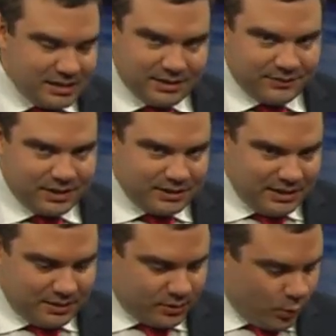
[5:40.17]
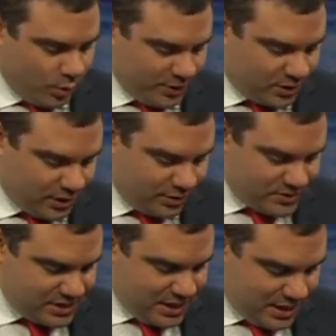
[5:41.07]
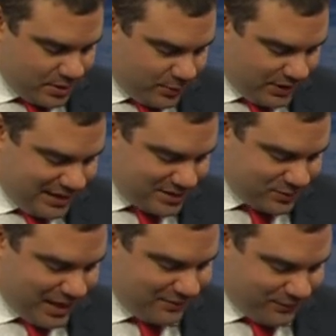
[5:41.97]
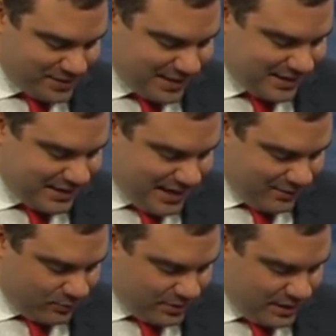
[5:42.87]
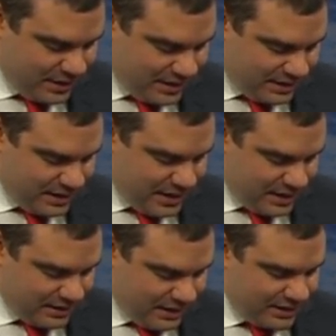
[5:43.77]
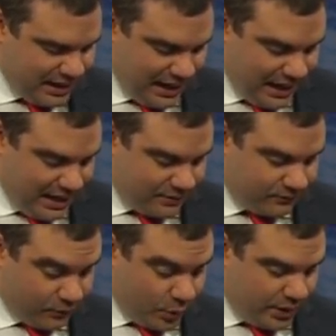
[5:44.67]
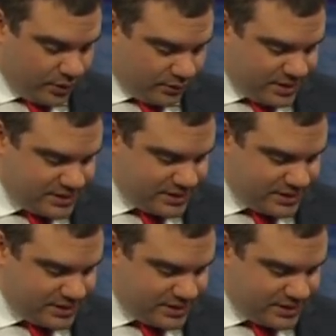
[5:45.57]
Definitely needed the warmer clothes here. But thanks, Ron, for sending that one in. And then Kev, 40 degrees.